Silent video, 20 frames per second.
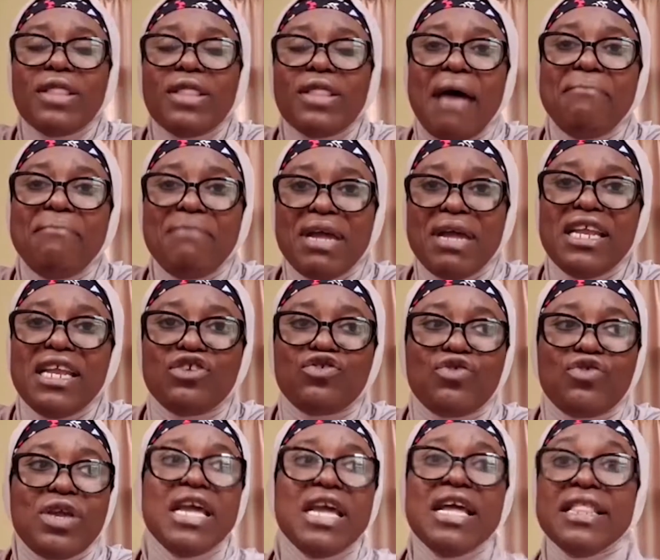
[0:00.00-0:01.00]
under
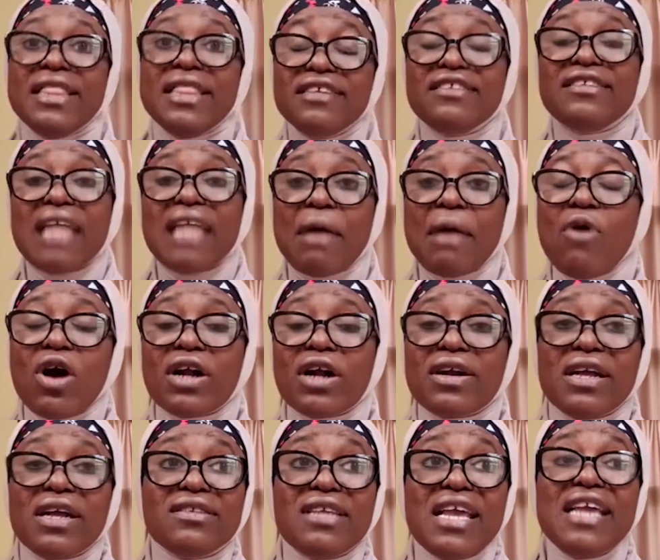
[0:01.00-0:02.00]
military. This
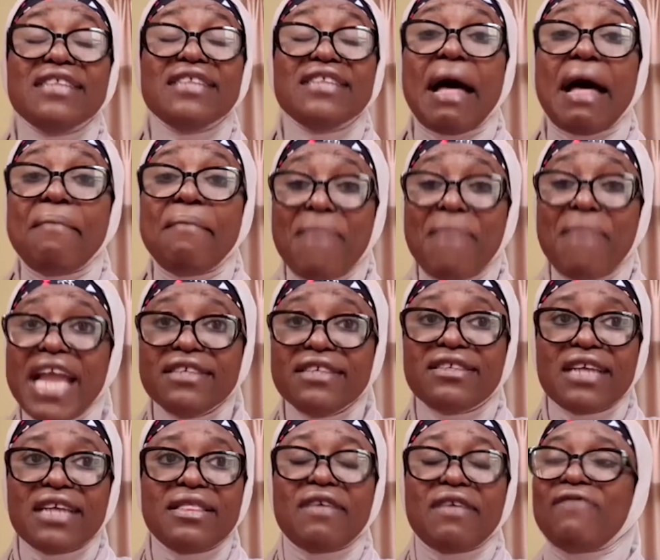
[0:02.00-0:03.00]
democracy is
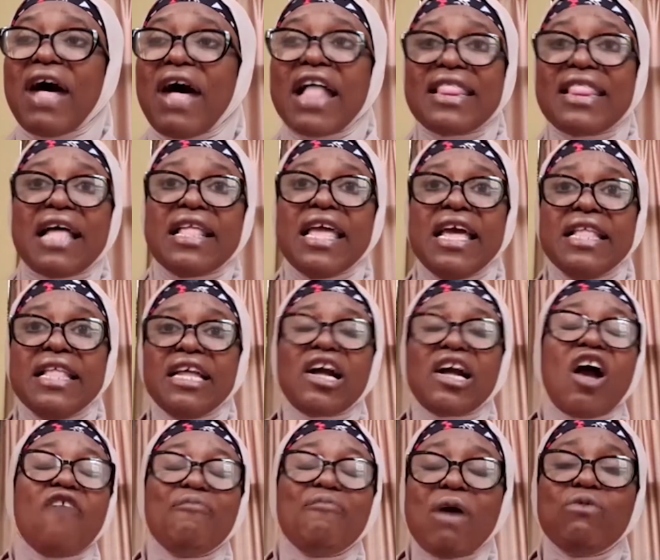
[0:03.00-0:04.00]
amazing. The fact that the
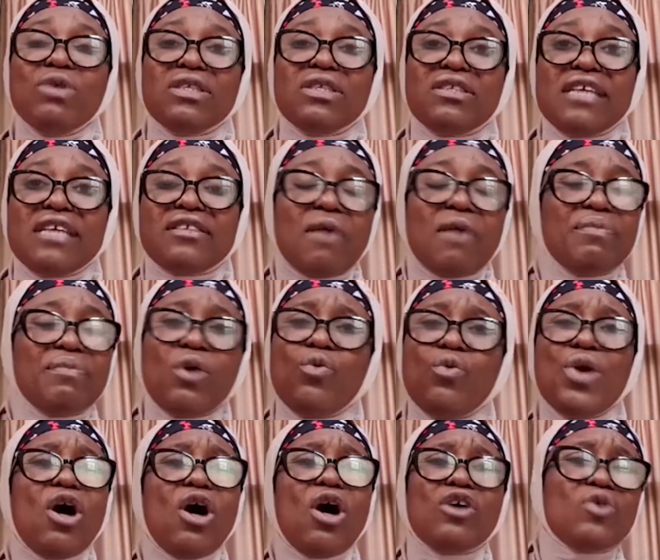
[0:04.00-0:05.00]
government will say something,
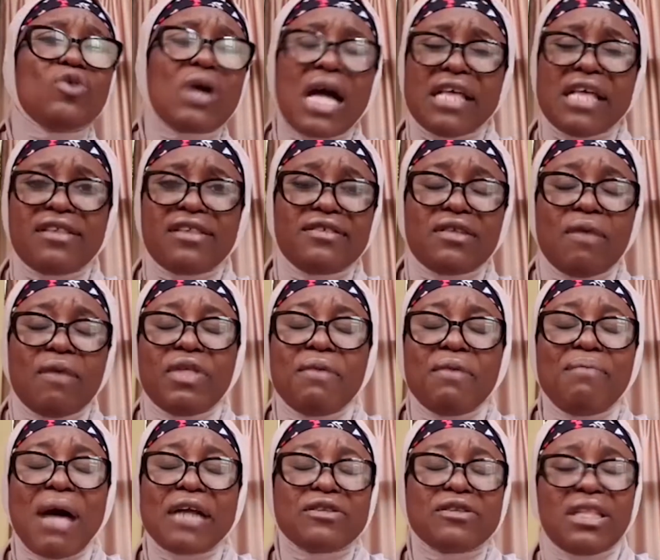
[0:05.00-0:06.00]
we also will say something
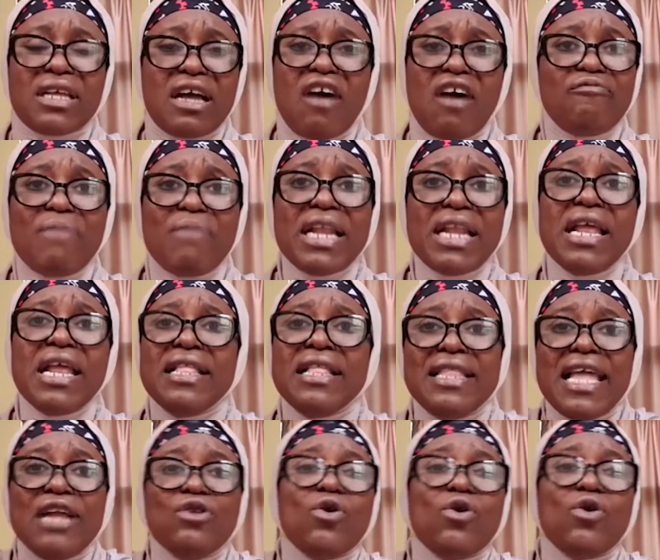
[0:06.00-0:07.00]
back to the government.
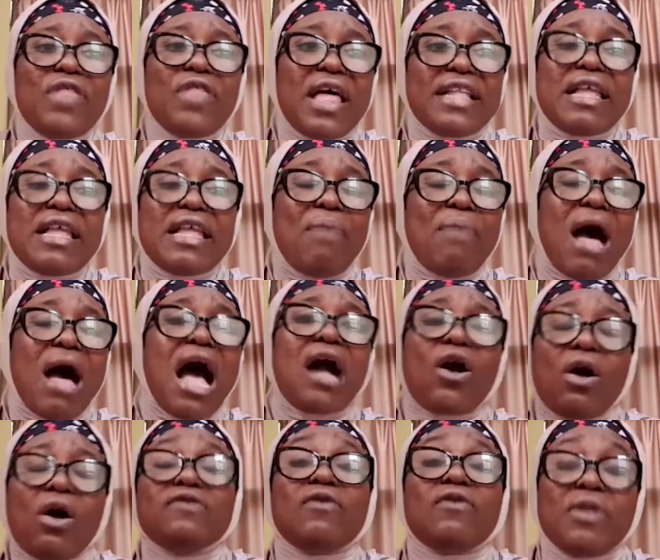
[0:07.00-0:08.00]
They know that their power
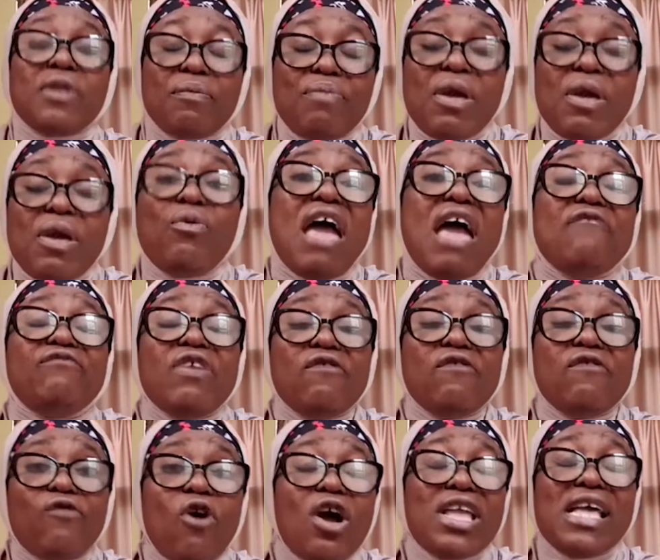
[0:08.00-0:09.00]
comes from the people. Every
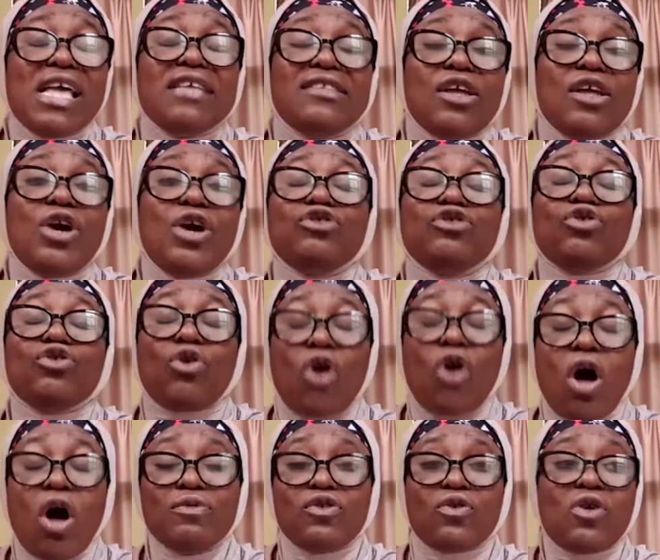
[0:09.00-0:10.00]
4 years they're going to
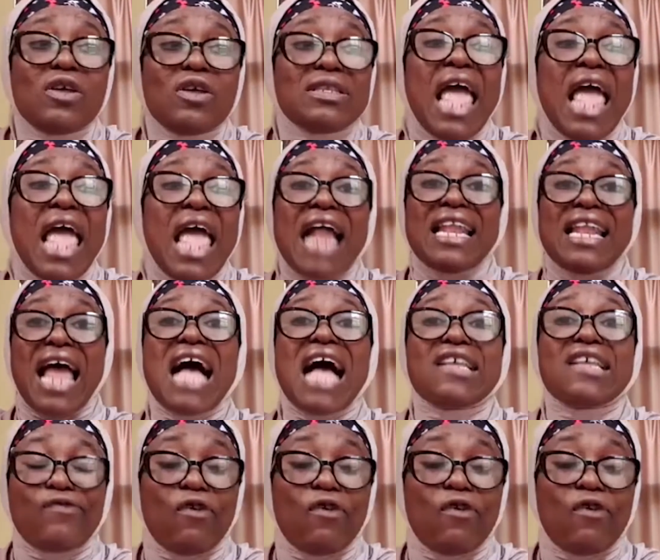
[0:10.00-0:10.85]
come to us and ask